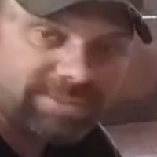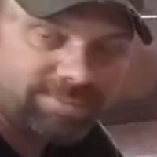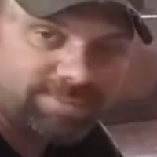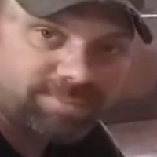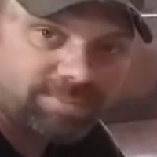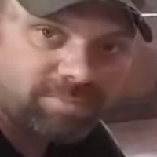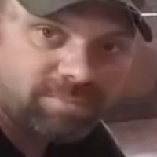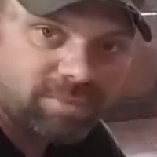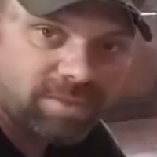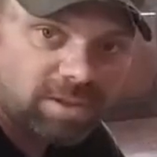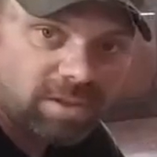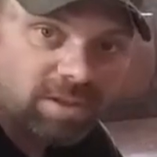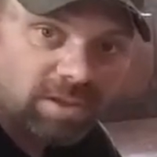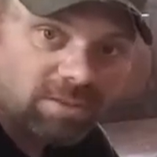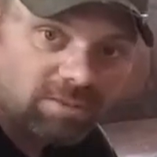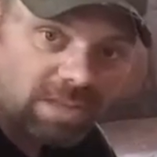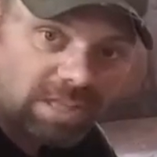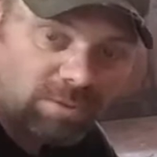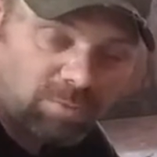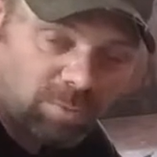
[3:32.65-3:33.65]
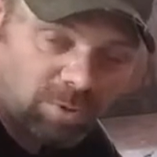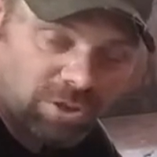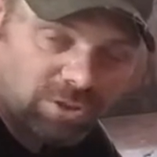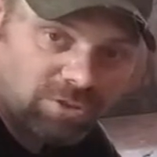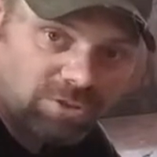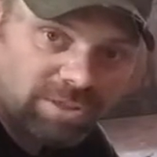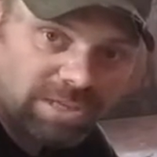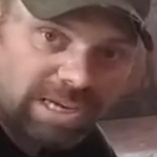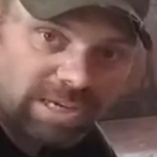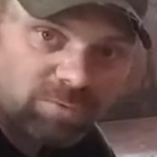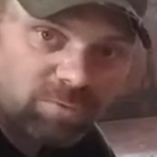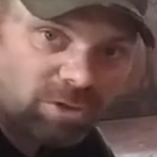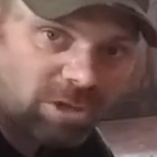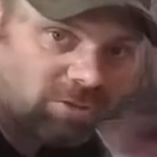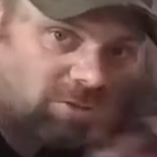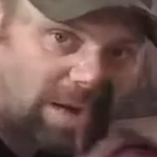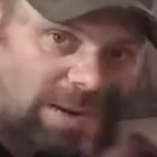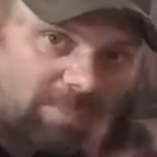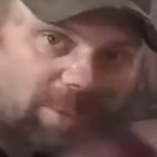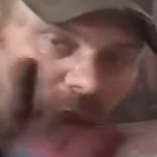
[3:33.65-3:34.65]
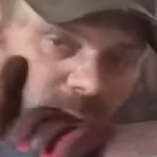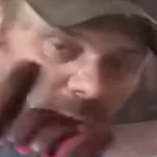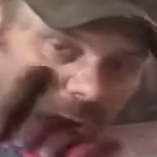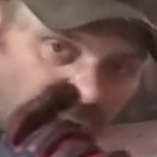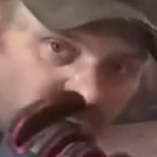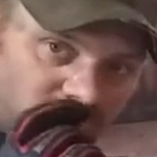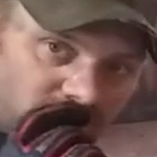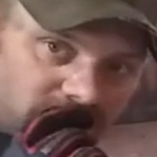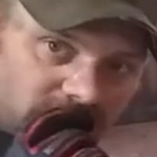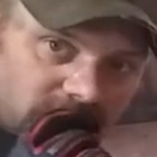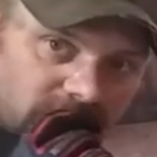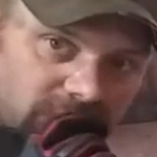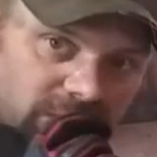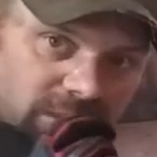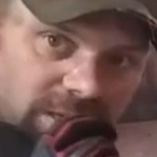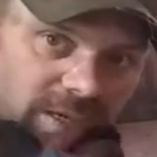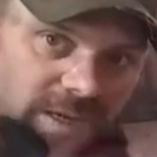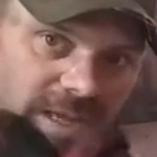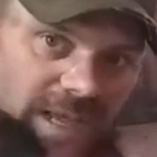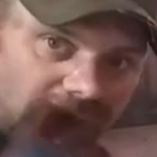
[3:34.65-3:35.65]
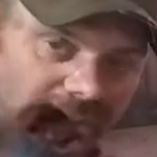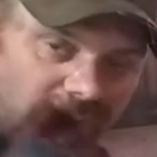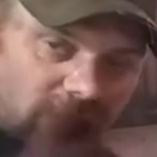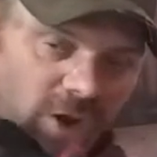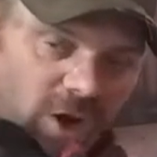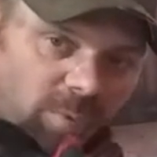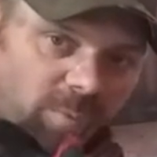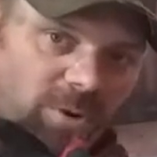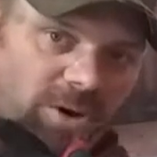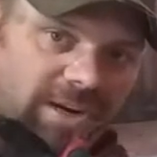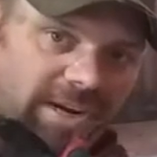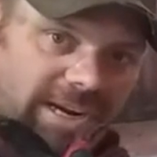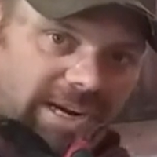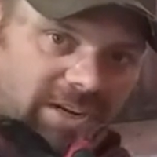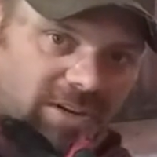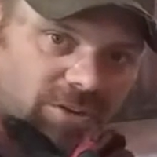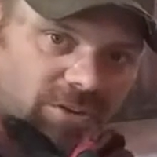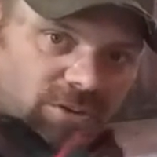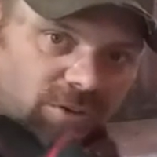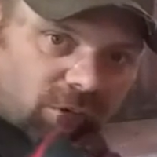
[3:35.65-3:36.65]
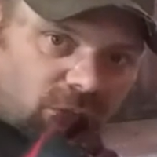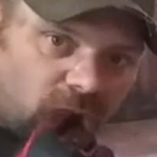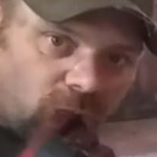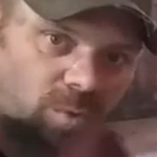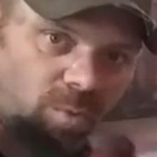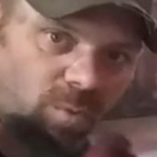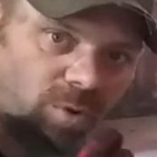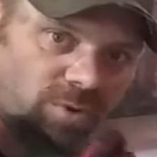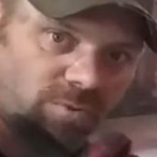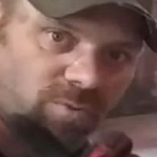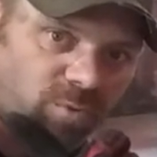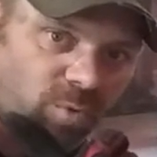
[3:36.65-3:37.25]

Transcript: in. So that's what we're going to do next. We're going to grab our welder. I got a Hobart Handler one